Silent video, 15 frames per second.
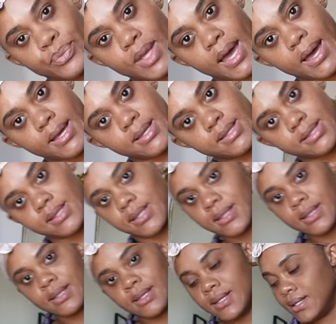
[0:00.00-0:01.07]
guys
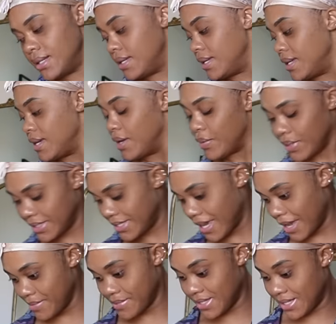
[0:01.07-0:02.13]
what
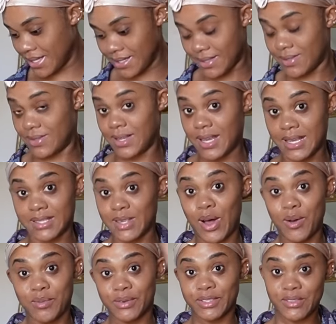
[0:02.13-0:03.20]
time is it it's
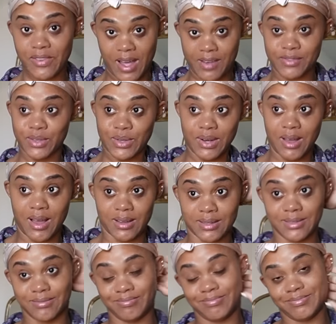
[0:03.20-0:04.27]
almost five o'clock
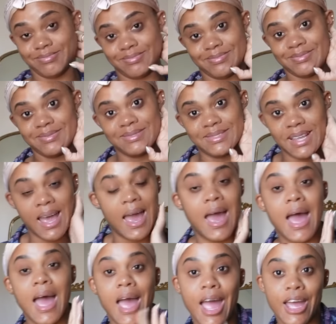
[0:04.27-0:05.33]

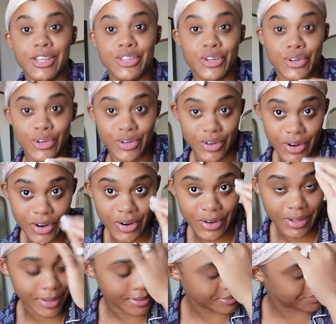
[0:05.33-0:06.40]
and your
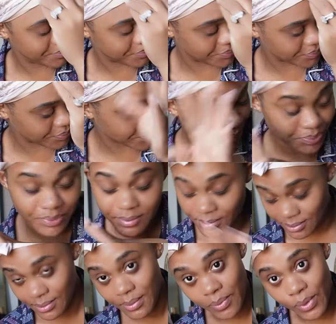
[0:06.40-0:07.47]
girl
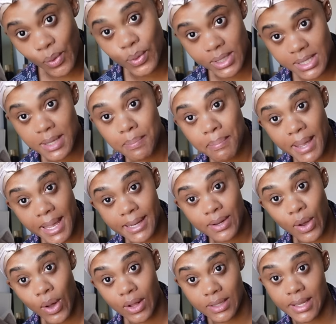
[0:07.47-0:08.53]
was in bed
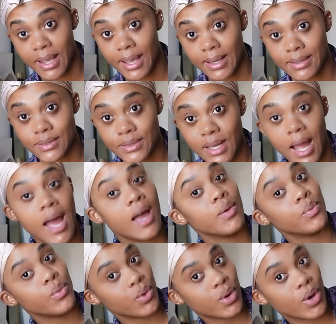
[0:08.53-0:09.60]
all day. I
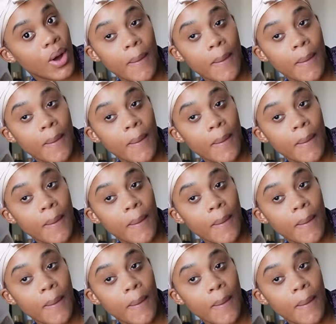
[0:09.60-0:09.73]
woke